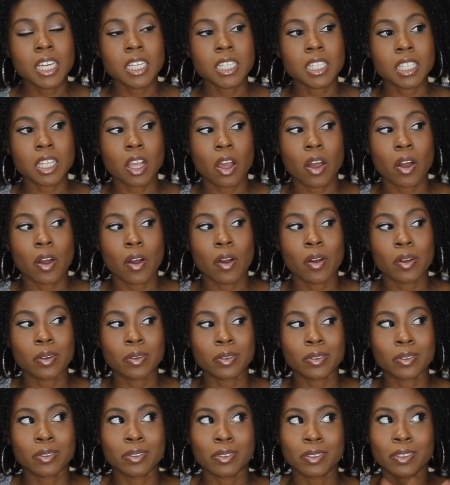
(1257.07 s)

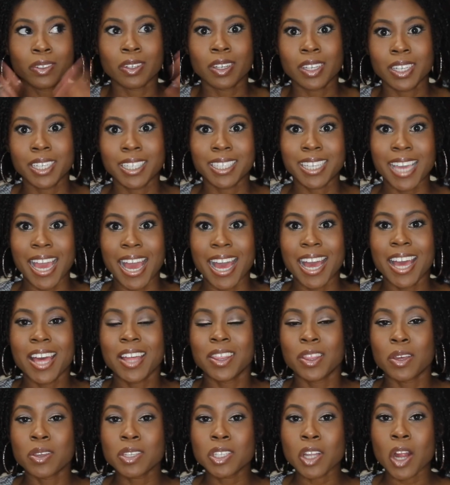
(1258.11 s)
So yeah,
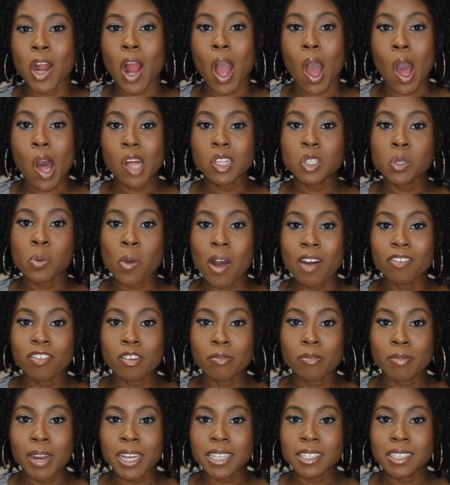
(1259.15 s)
those are all 12
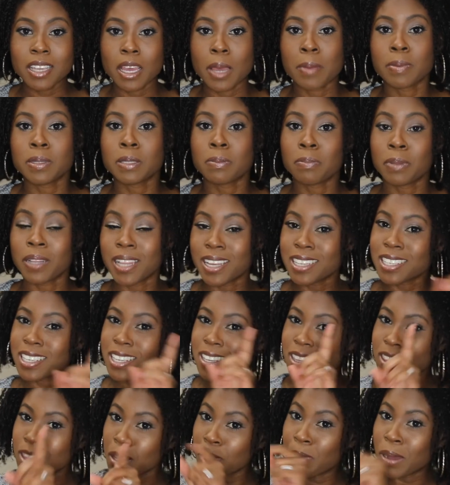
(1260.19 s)
of my tips
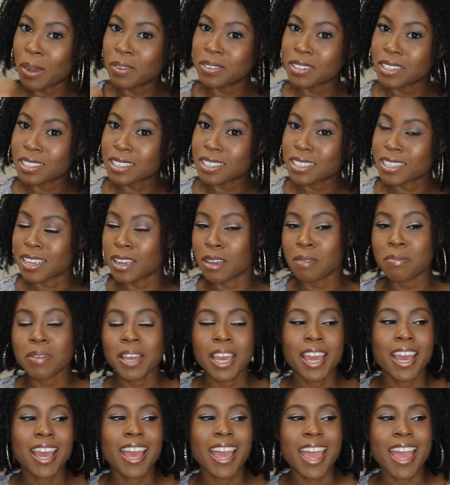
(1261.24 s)
plus the bonus tip.